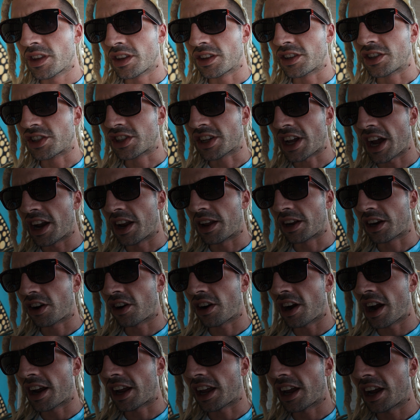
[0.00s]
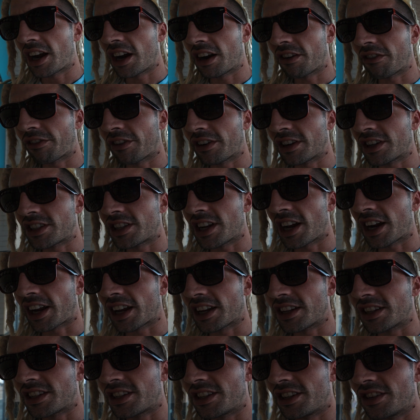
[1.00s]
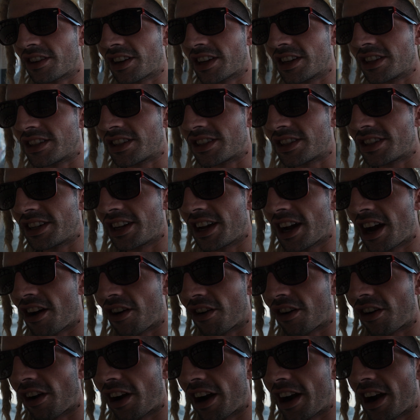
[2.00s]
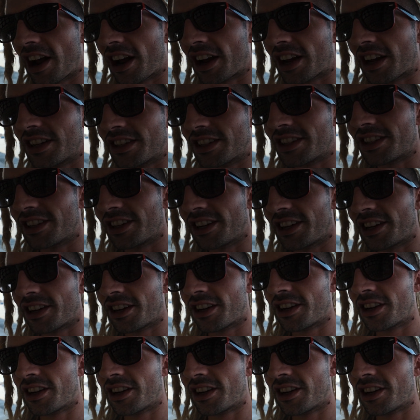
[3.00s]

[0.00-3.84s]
Just kind of crank it here for a second so you can see how great I can see